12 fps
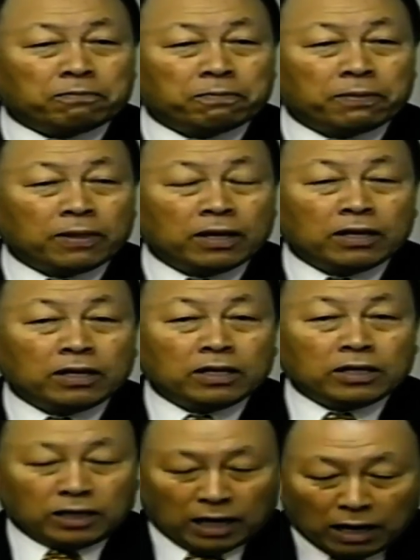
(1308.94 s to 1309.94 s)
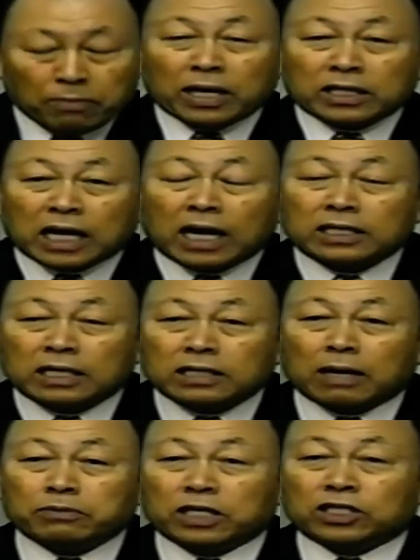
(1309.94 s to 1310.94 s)
But do we always have to be hit
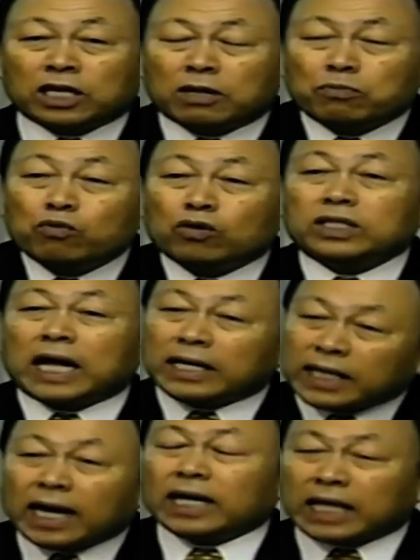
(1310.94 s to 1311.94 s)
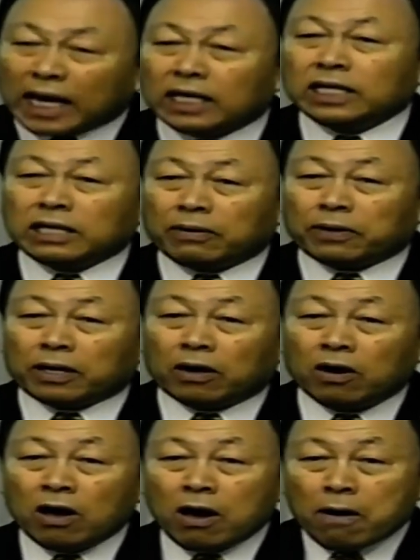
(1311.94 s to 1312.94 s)
like that? Jeremiah chapter
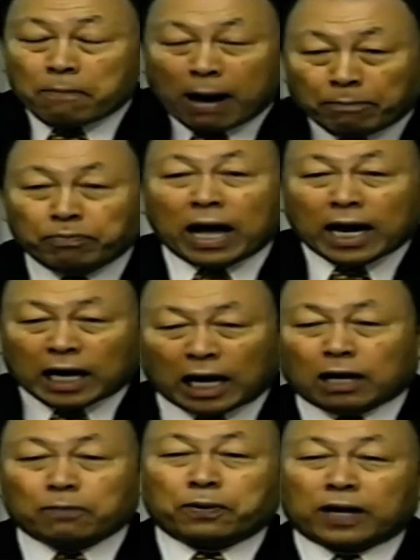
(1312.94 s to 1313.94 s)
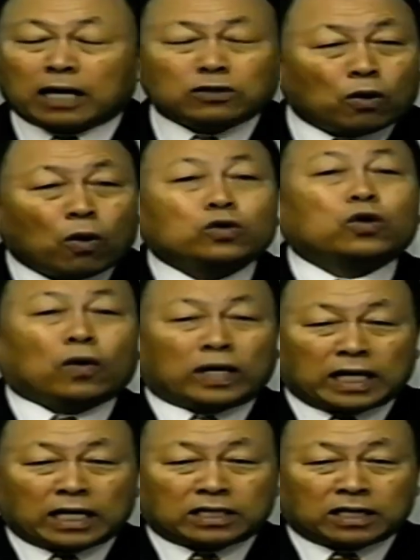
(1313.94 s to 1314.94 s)
4, verse 3, do we always have to be
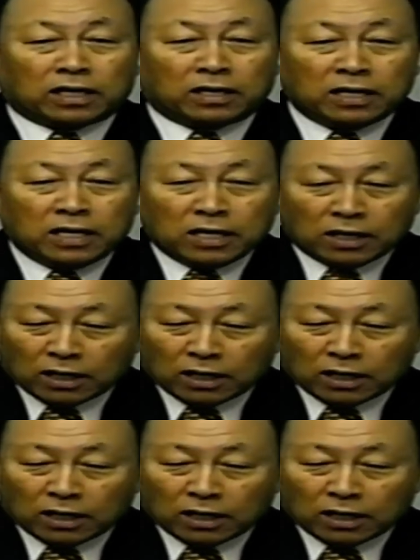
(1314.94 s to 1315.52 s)
that